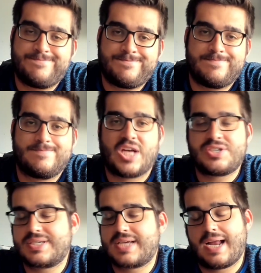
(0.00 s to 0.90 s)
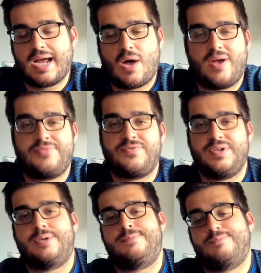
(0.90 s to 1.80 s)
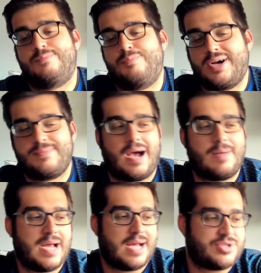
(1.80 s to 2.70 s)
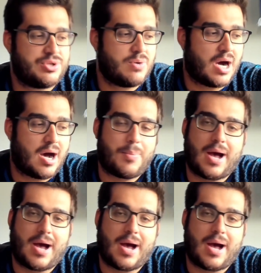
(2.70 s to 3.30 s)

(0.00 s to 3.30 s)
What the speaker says: That's just kind of how I feel. But I'm not too up.